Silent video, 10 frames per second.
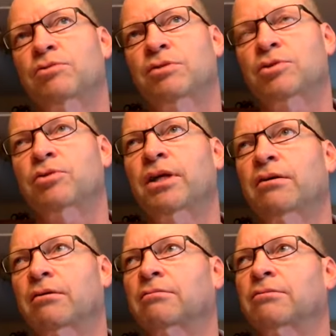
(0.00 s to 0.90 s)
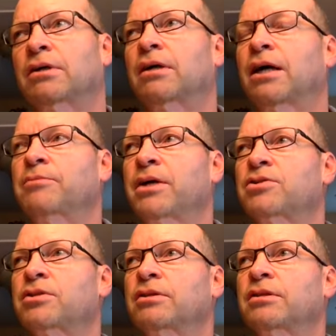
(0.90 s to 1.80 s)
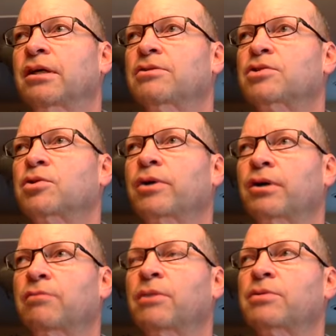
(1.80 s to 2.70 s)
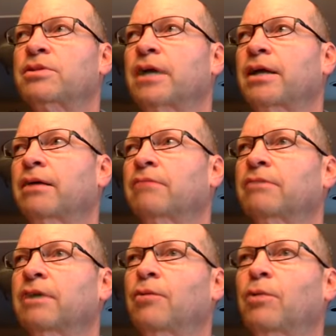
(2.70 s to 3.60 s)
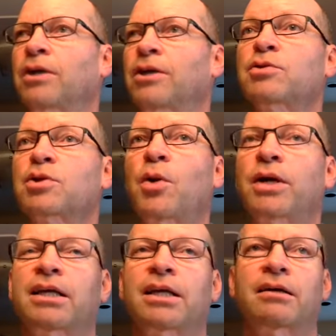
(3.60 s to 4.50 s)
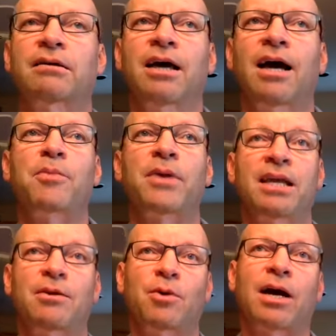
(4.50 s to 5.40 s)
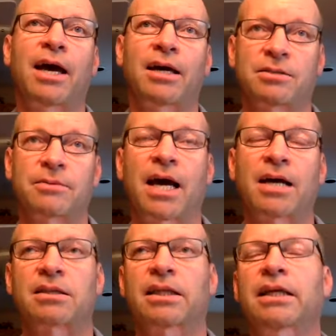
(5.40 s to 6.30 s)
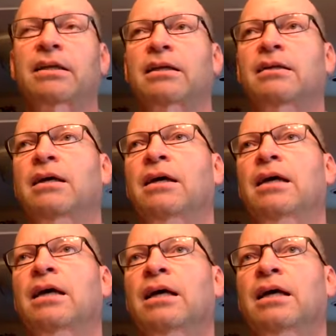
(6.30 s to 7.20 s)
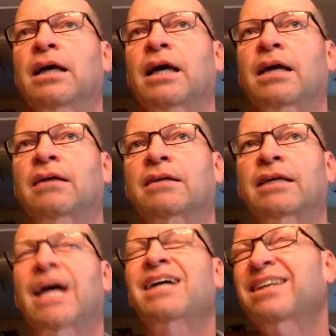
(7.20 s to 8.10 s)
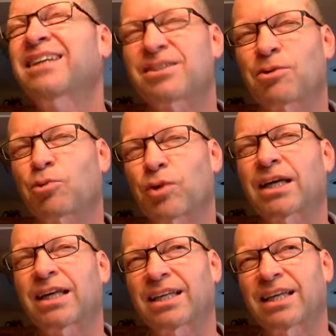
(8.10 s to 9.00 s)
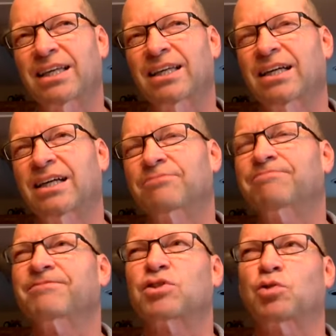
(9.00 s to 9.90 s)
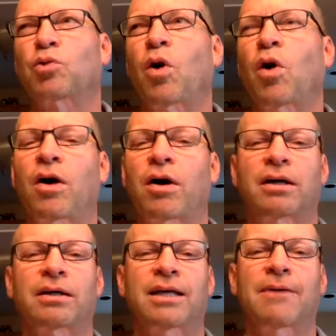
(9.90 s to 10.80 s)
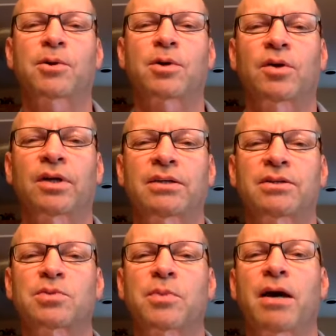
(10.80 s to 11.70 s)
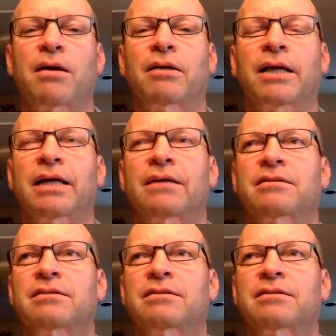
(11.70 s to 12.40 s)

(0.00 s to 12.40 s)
Trudy or uh, had mentioned a story, or maybe it was Diana. A, a years ago, I did a, a meeting where I had some gasoline, and and gasoline is a really uh, strong chemical in its smell. And